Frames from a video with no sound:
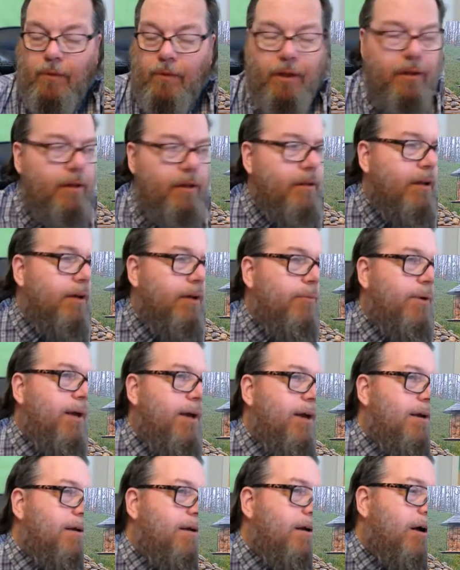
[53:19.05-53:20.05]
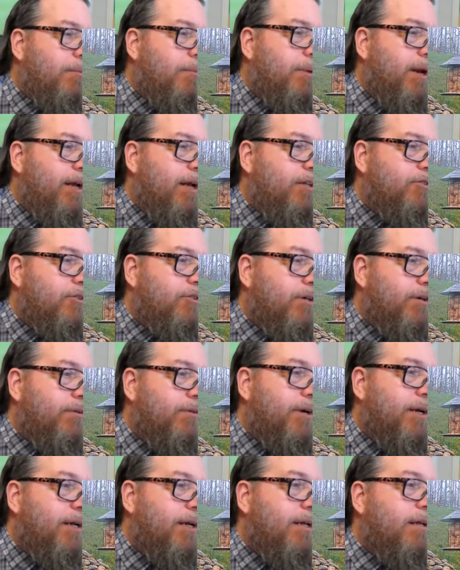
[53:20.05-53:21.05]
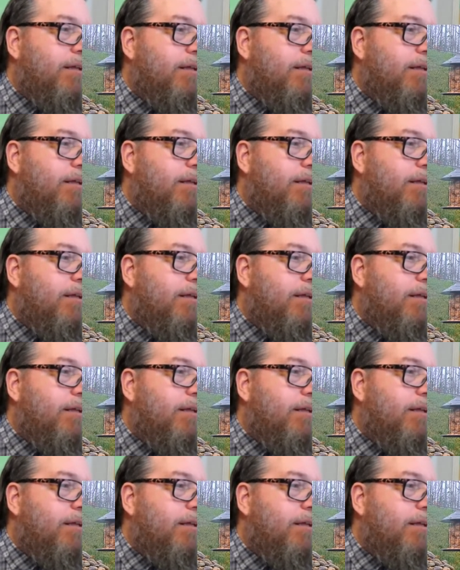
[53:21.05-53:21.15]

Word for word: It looked like we had a nomination already.